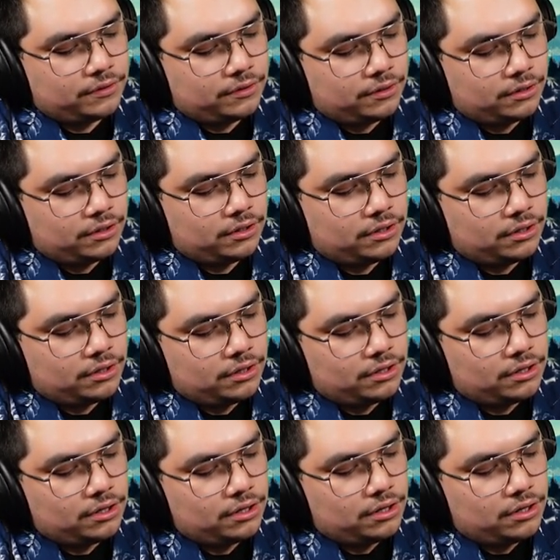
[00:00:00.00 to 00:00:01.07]

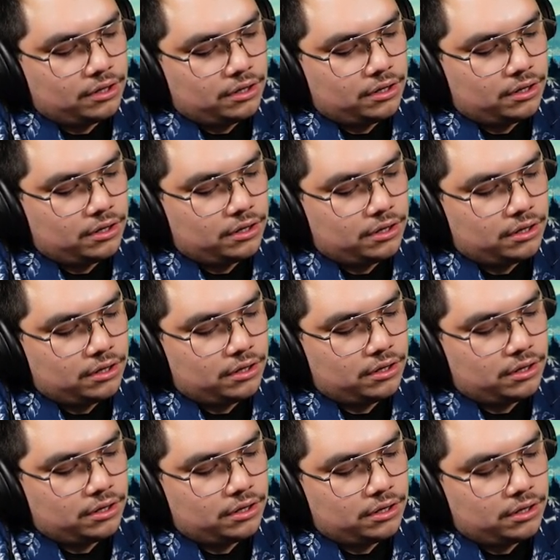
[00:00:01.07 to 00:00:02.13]

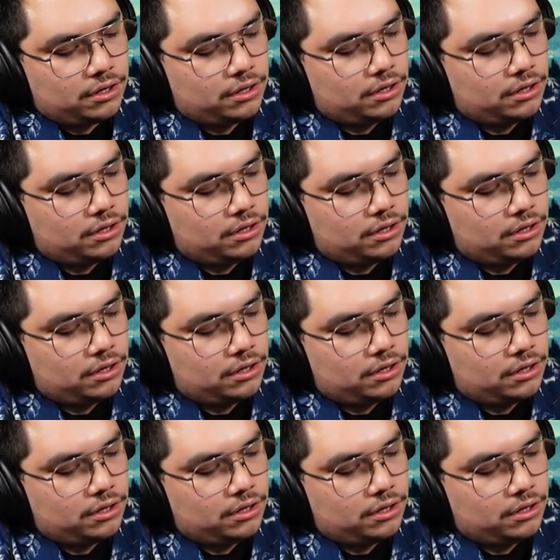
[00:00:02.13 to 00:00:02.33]
(silence)